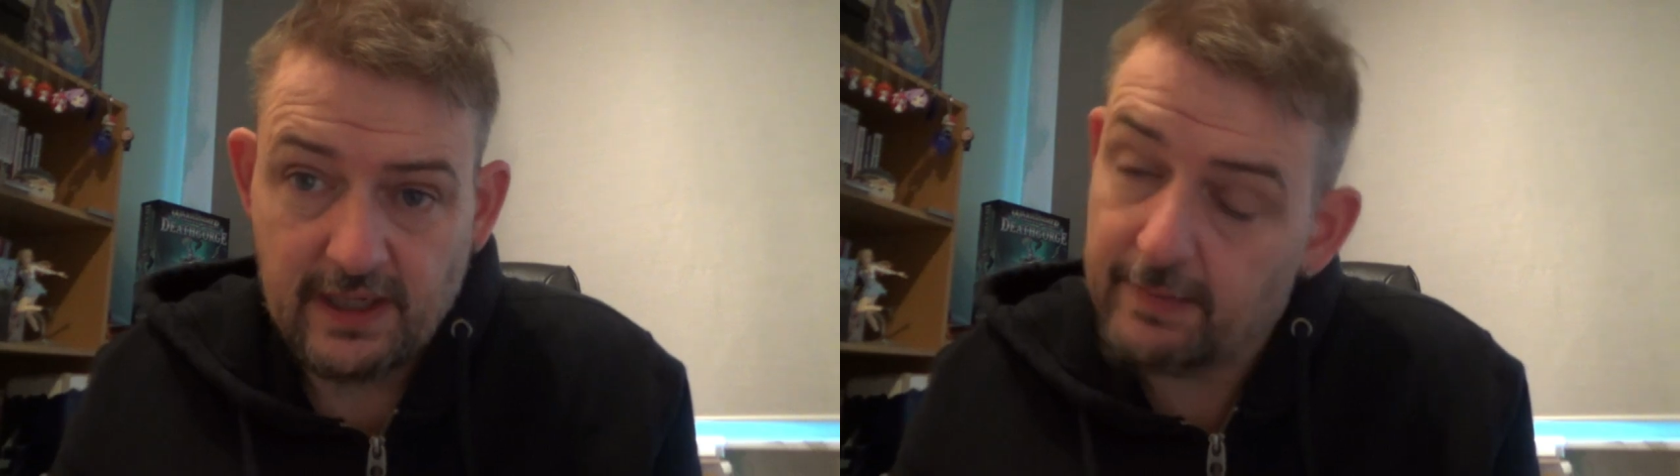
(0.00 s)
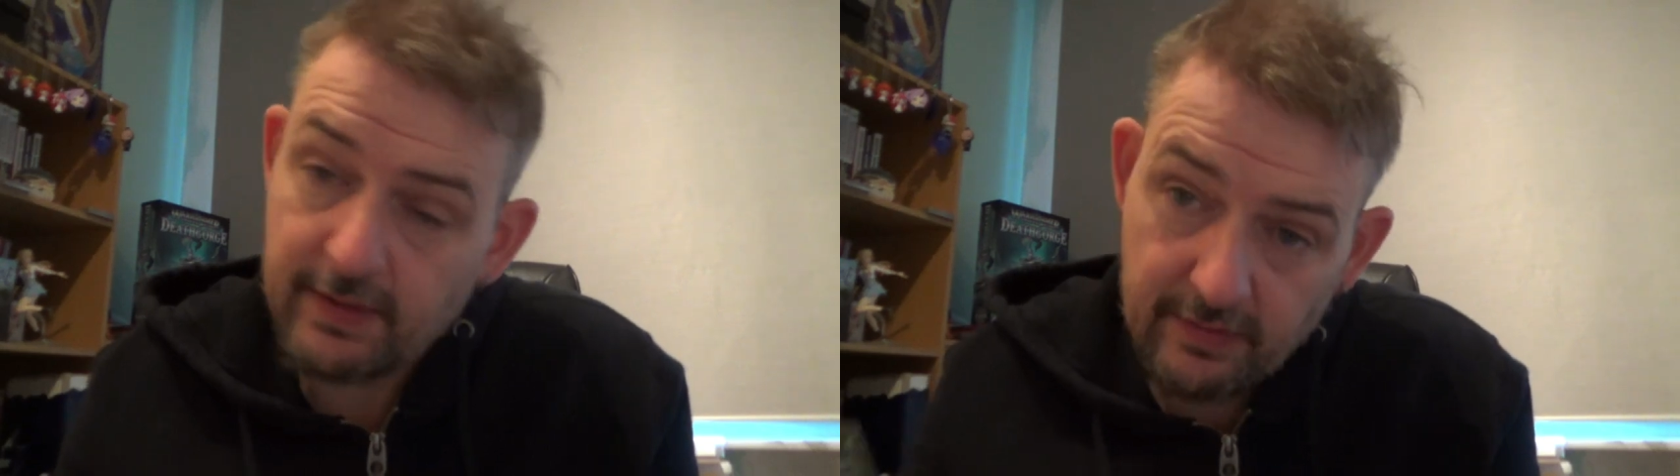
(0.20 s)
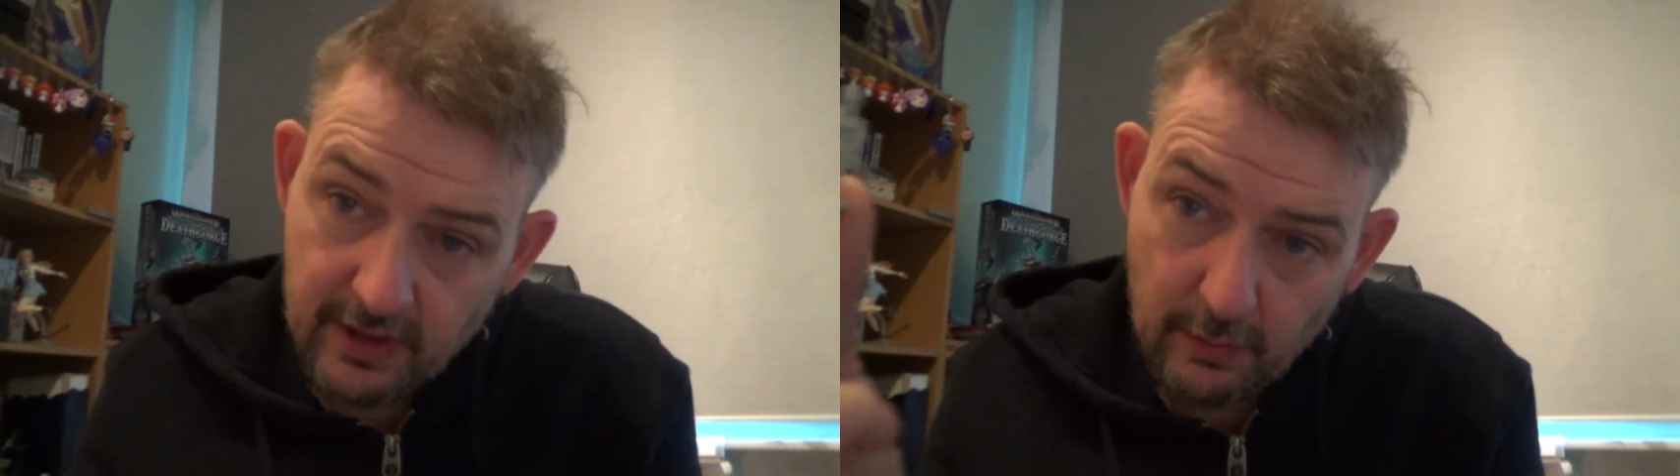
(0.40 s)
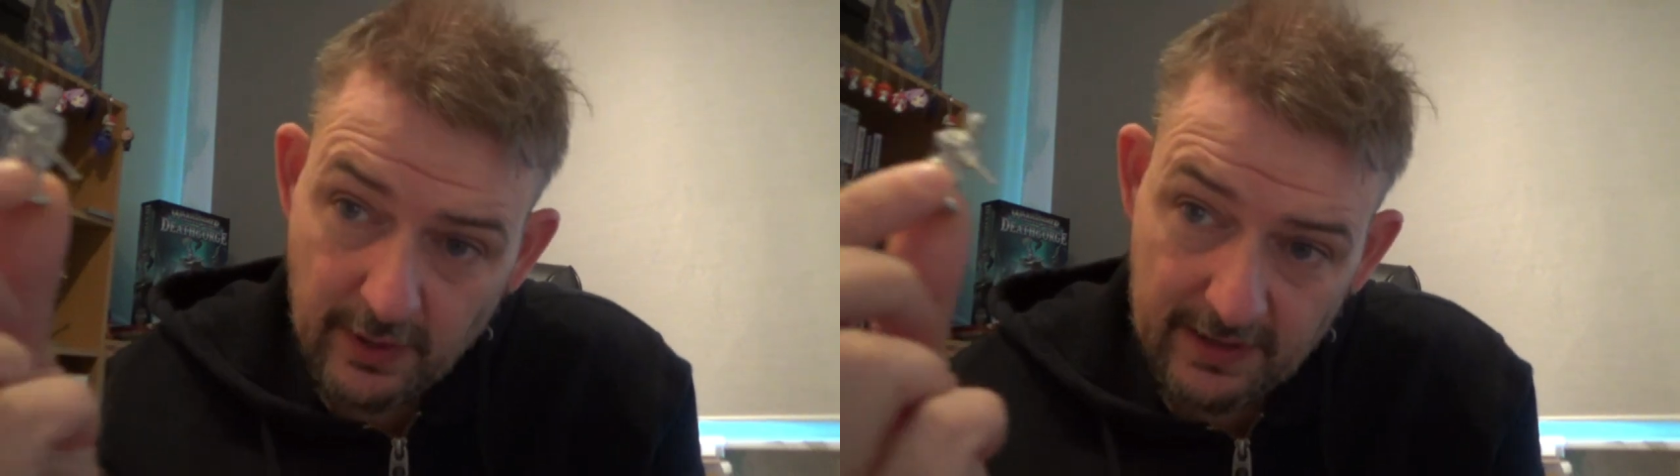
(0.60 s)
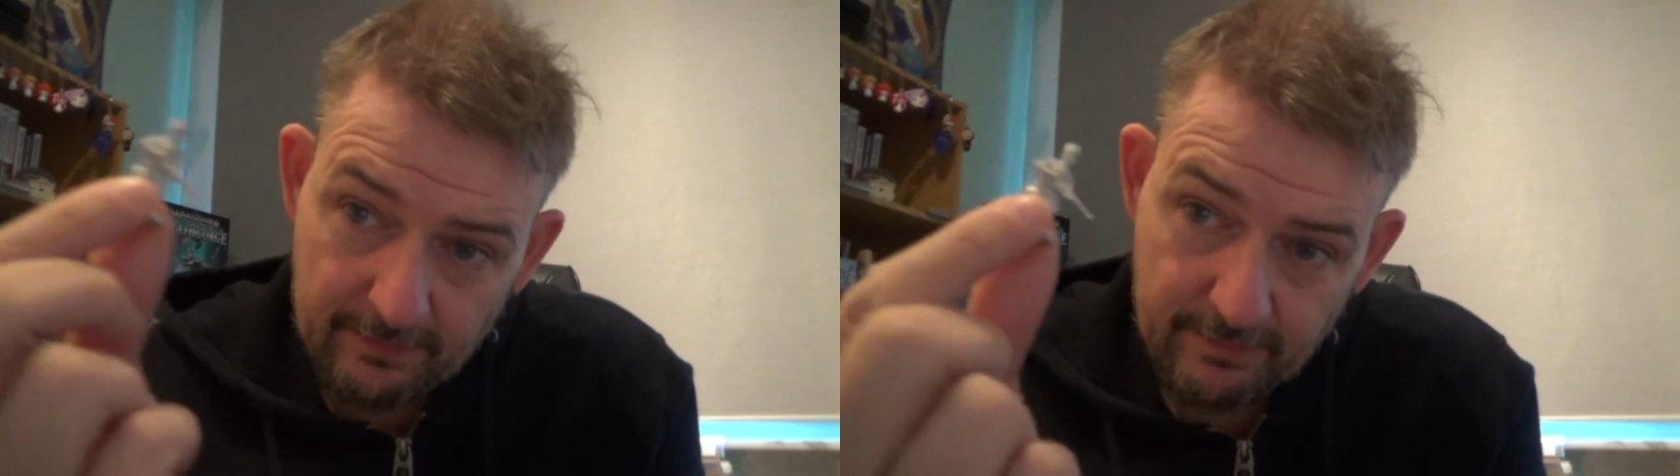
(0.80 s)
I'm giving it
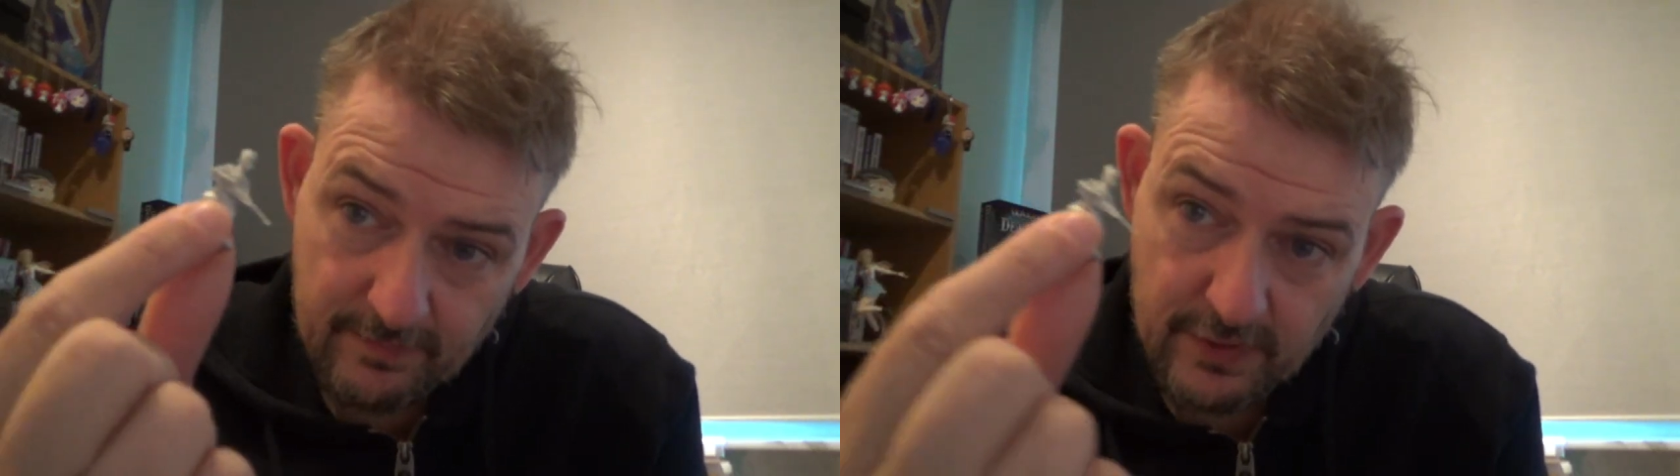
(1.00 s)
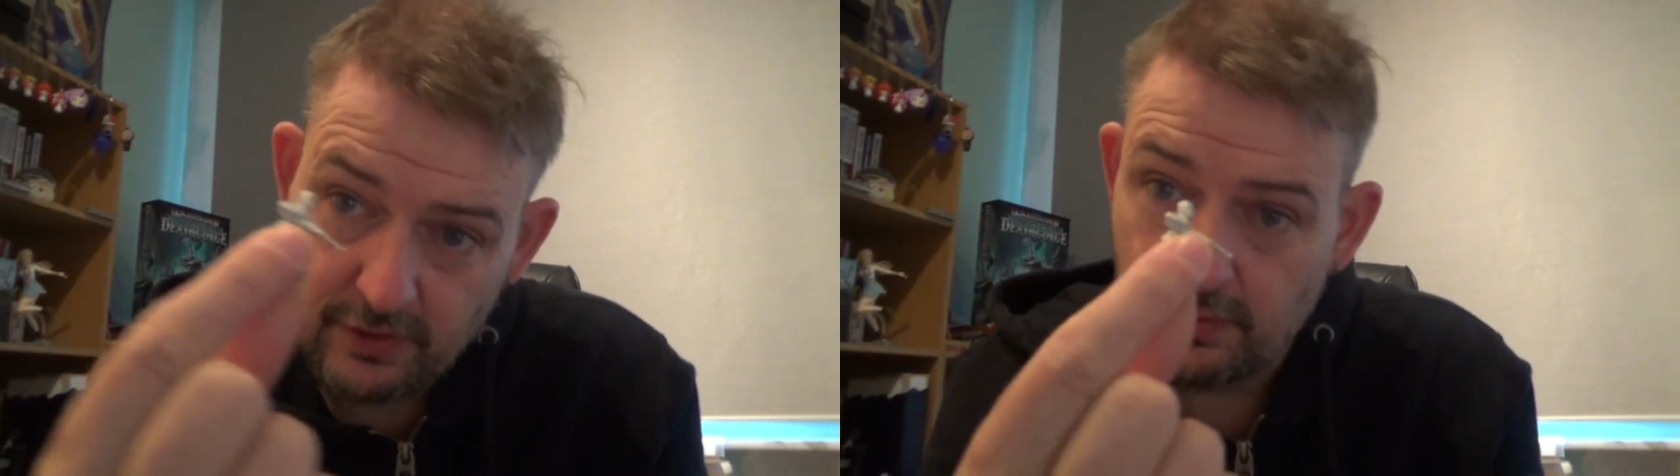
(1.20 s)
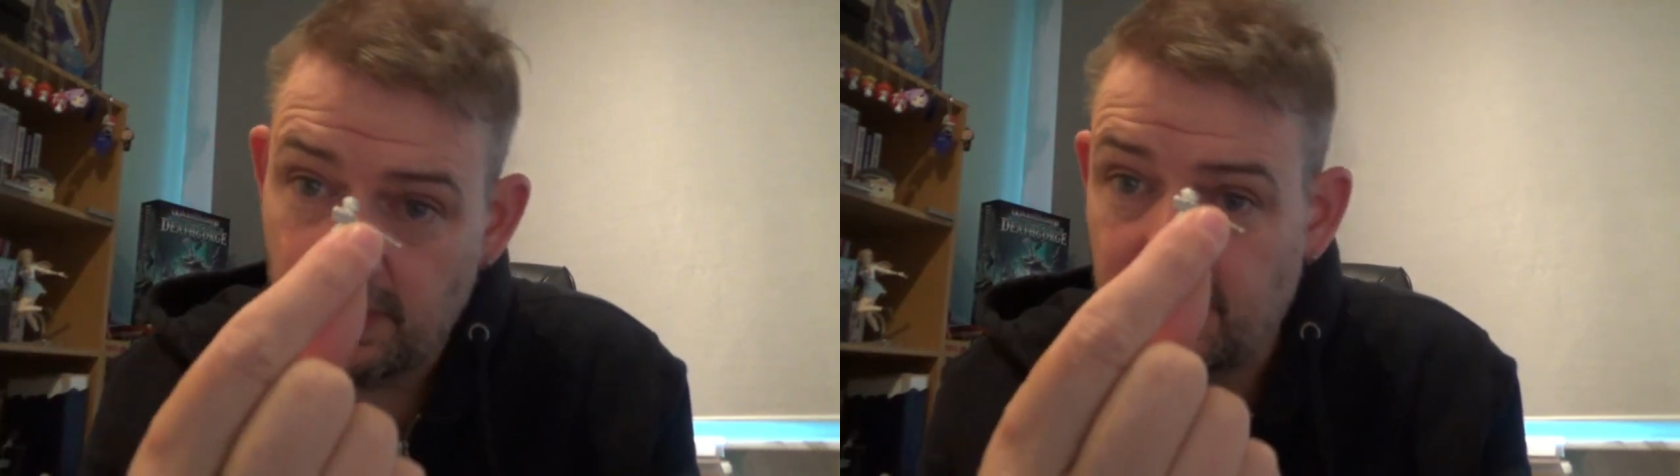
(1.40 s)
away to